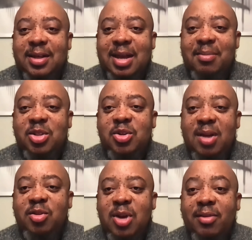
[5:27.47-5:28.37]
that means you
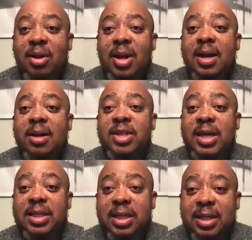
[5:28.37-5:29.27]
have to have a lot of
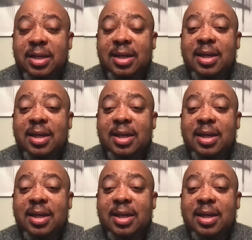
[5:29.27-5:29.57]
data